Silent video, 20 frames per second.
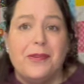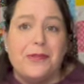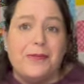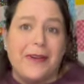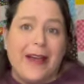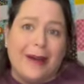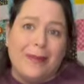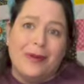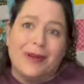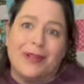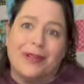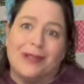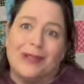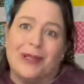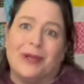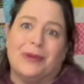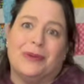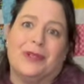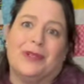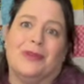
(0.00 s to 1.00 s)
fabric
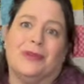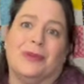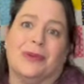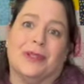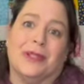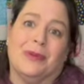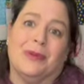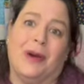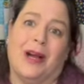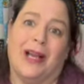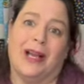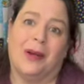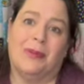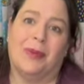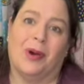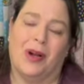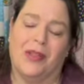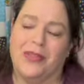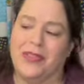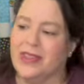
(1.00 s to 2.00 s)
alone is really why I
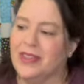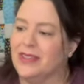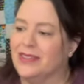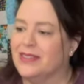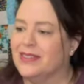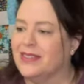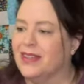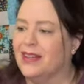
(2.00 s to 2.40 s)
bought this.